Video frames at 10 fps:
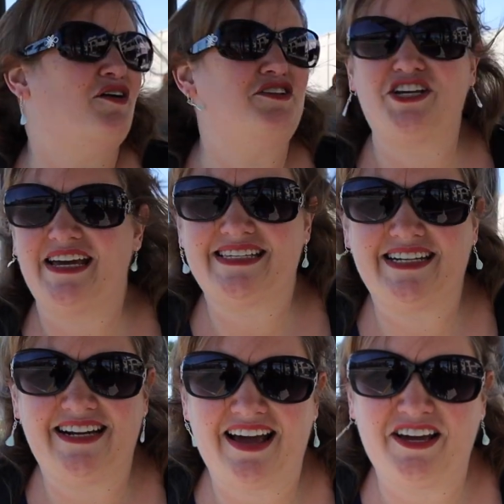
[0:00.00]
Jason
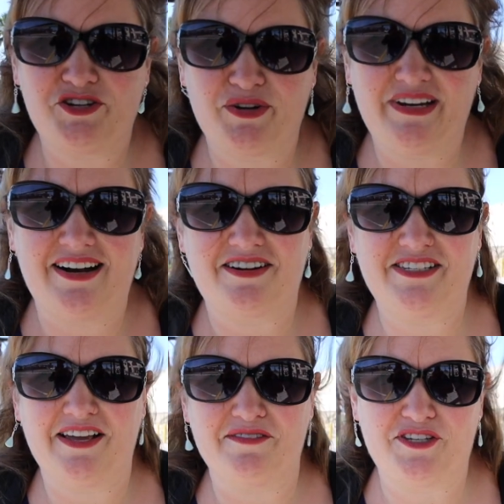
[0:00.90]
and I treated
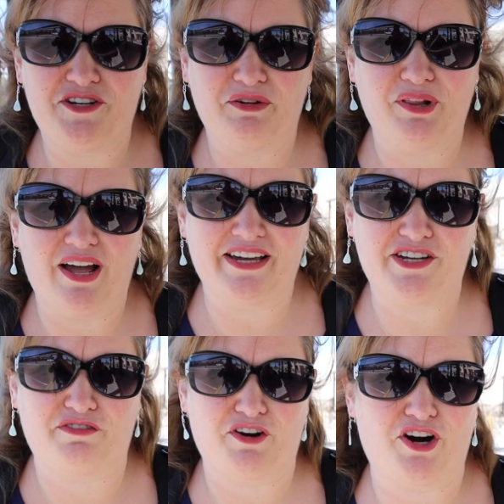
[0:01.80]
ourselves to new luggage
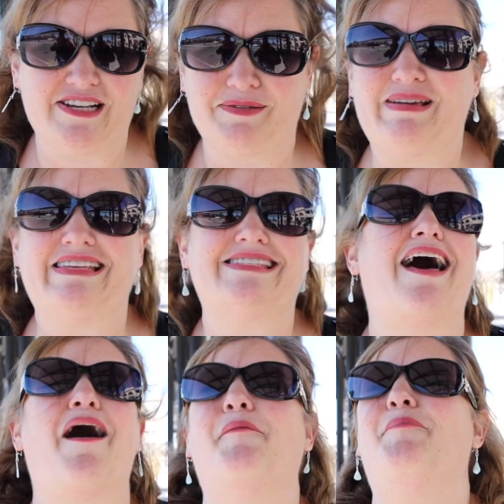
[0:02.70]
for Christmas.
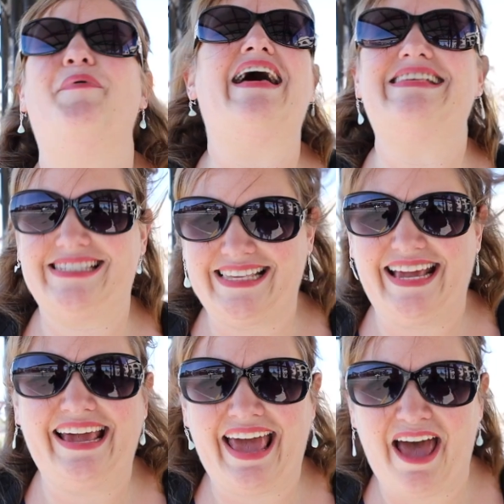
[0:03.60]
The best thing